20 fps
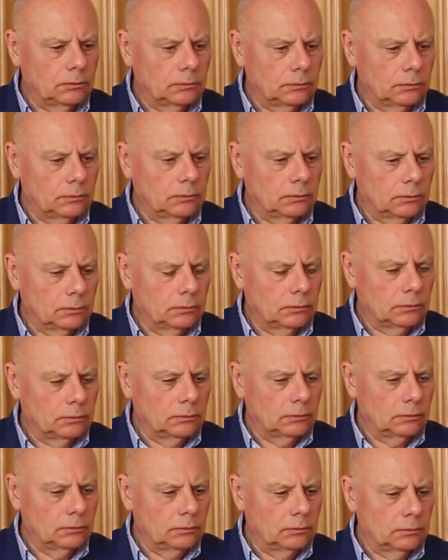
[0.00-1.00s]

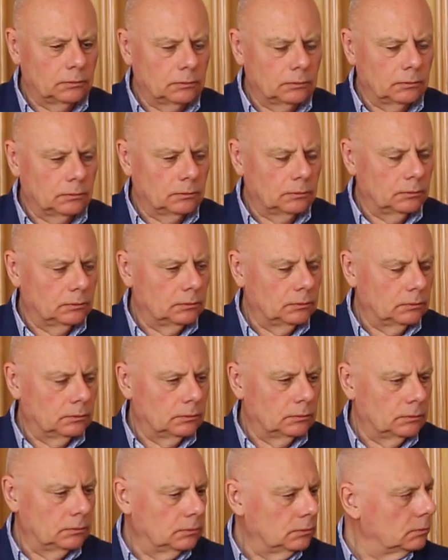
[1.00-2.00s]

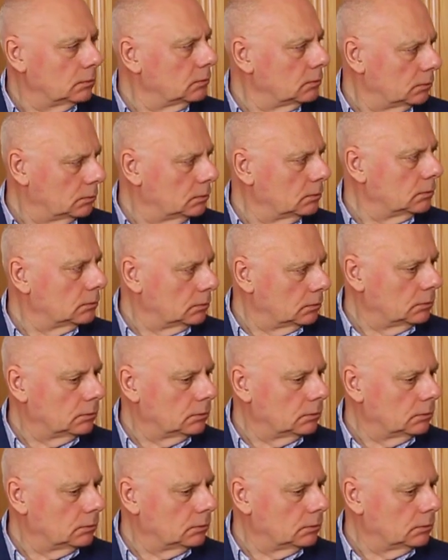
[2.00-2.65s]
This person isn't speaking.